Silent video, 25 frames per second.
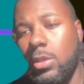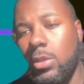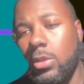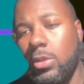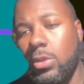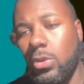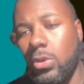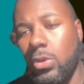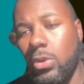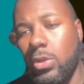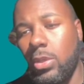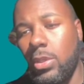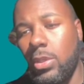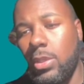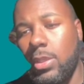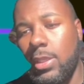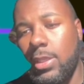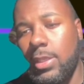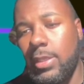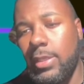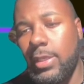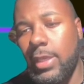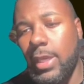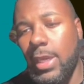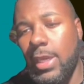good
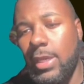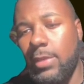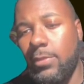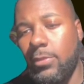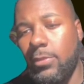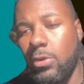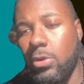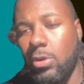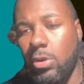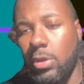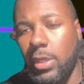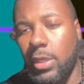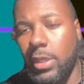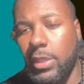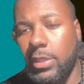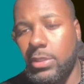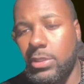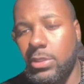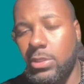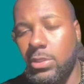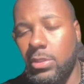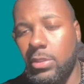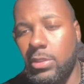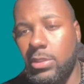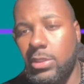game on our
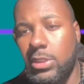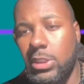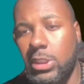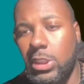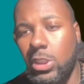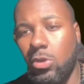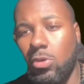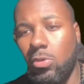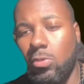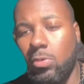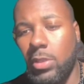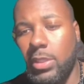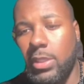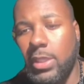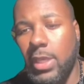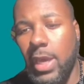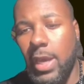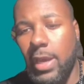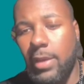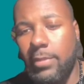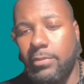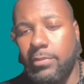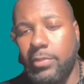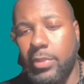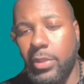hands. So let's see who we
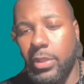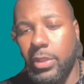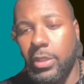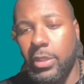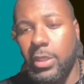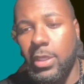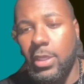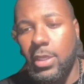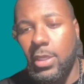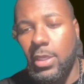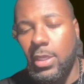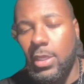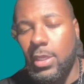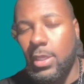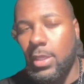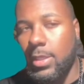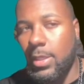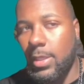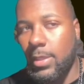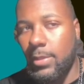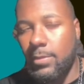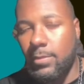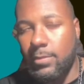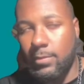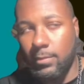got. But
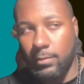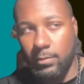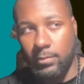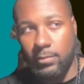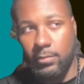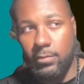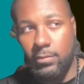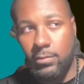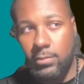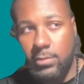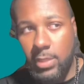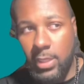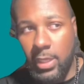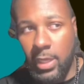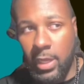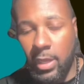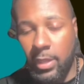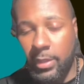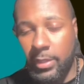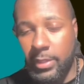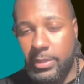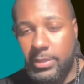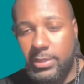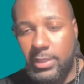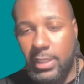
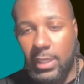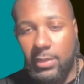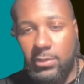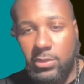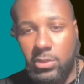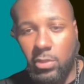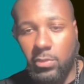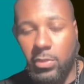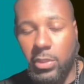this game's gonna be